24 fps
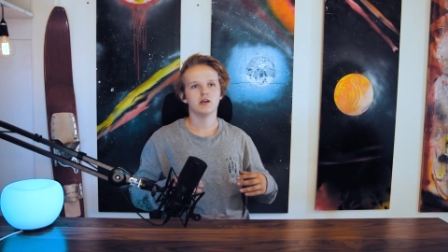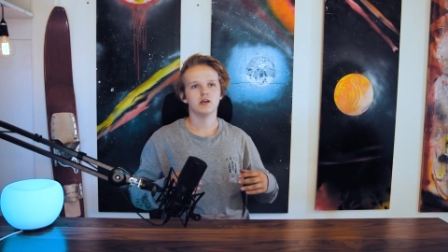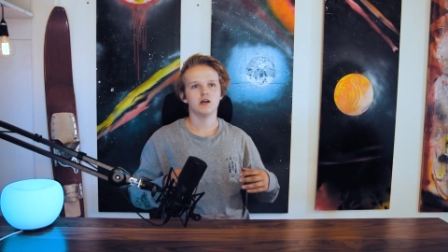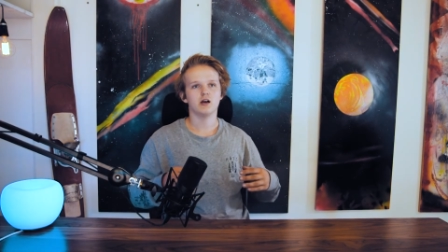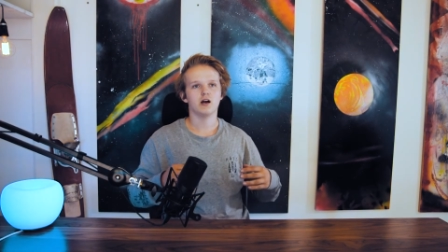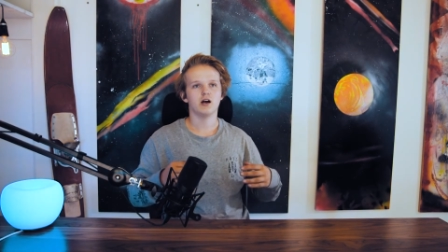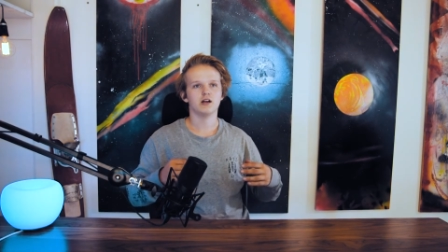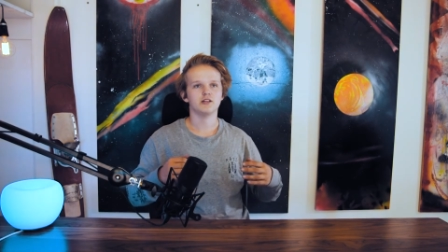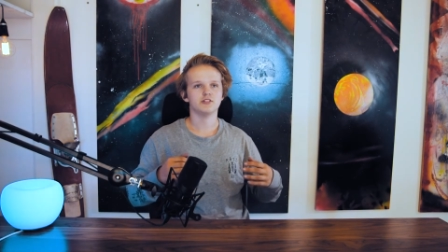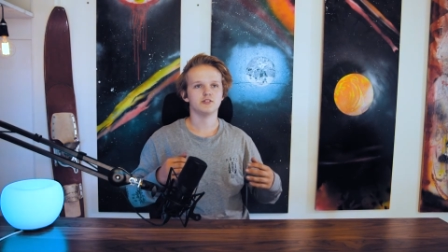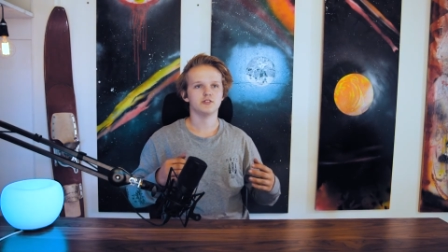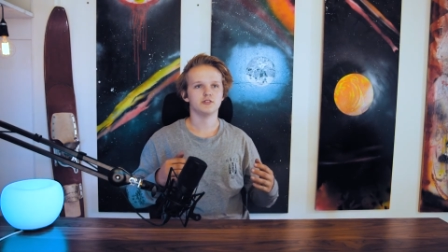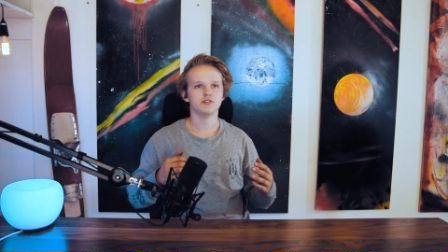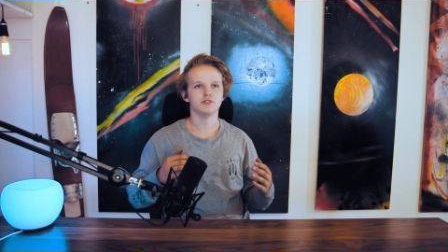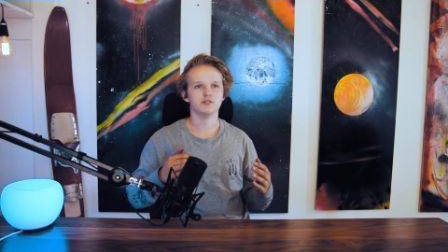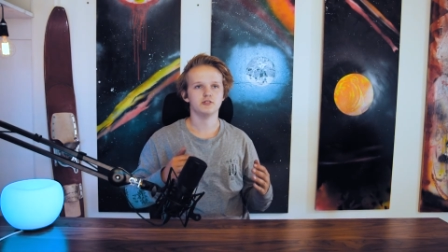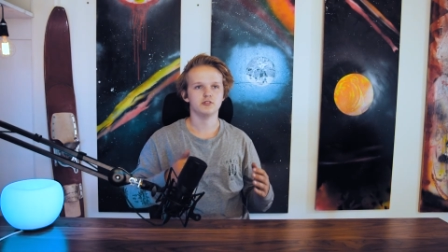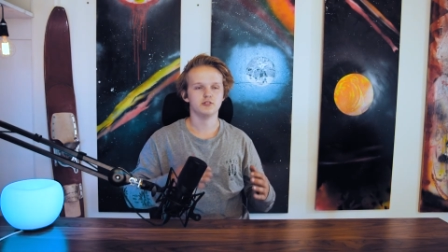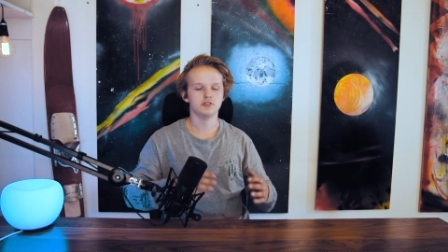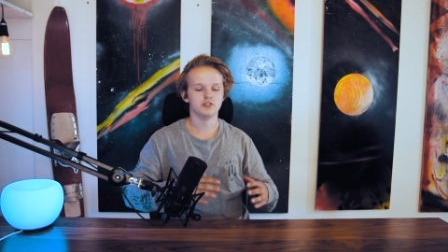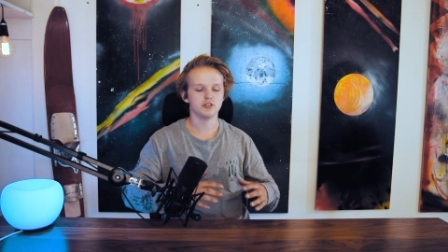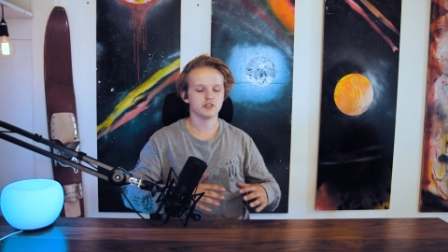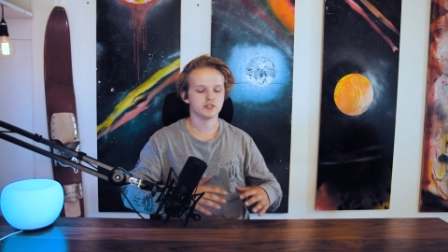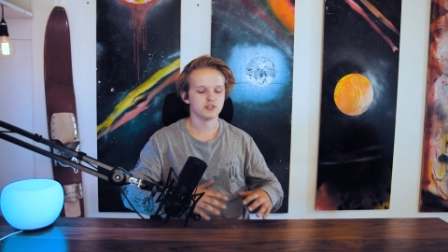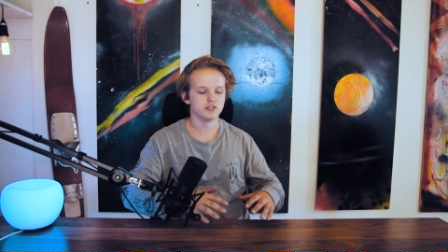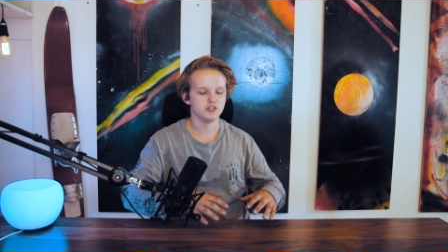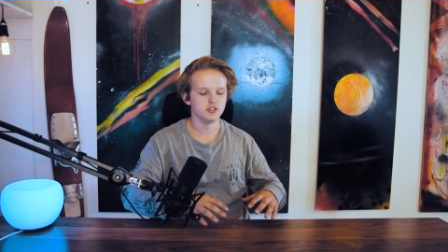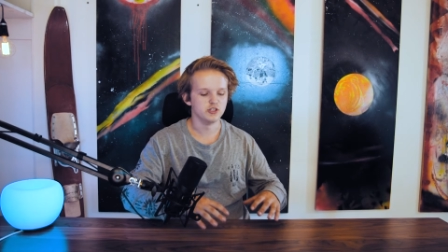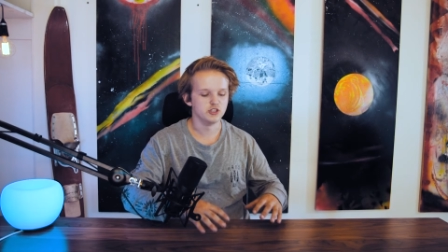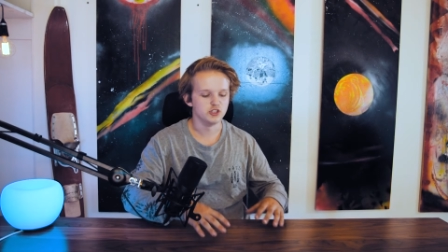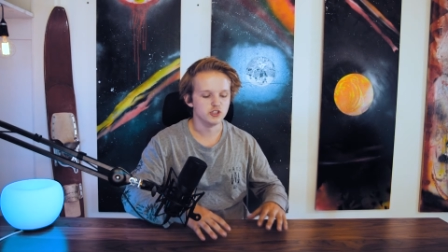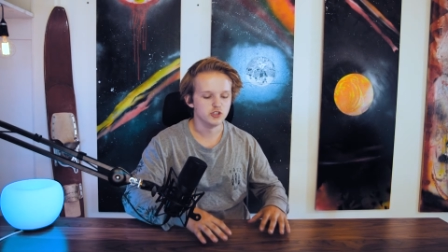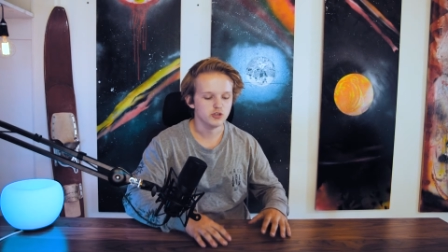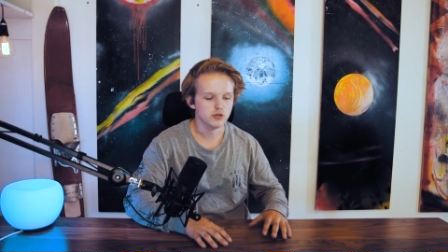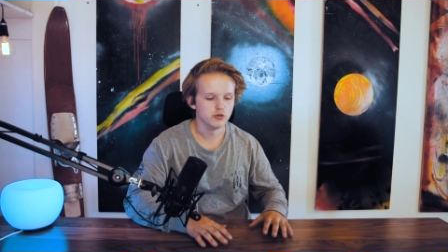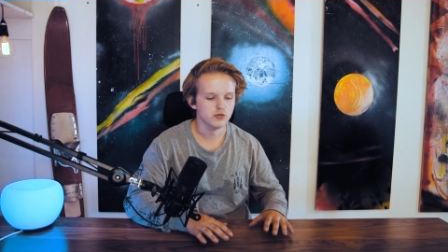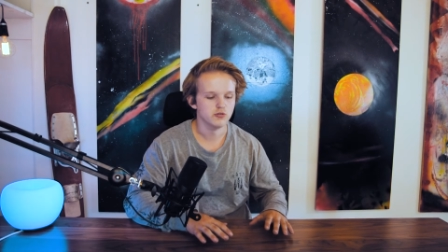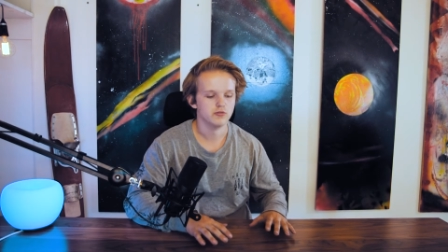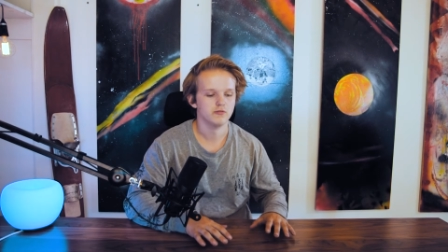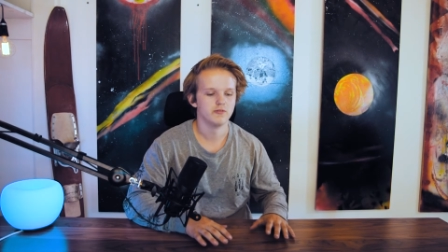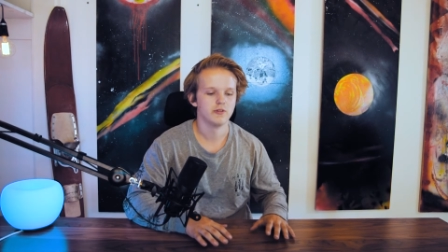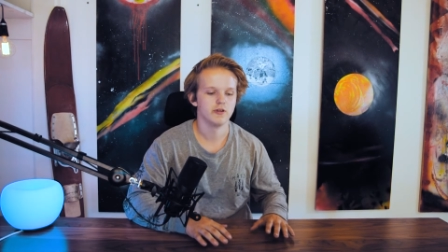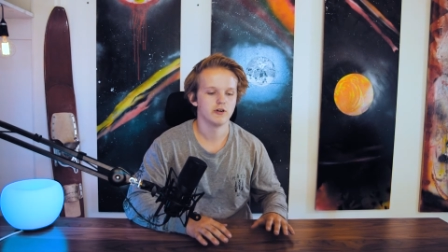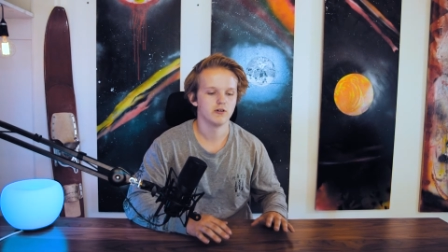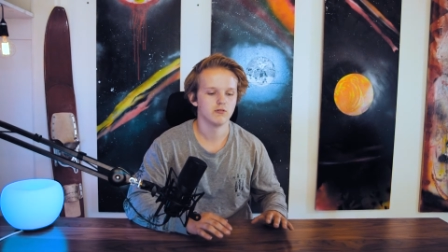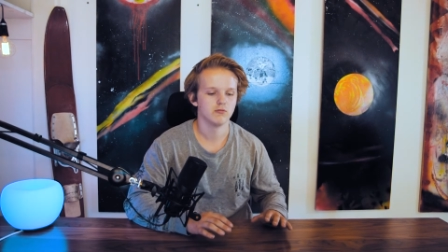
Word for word: I just knew that it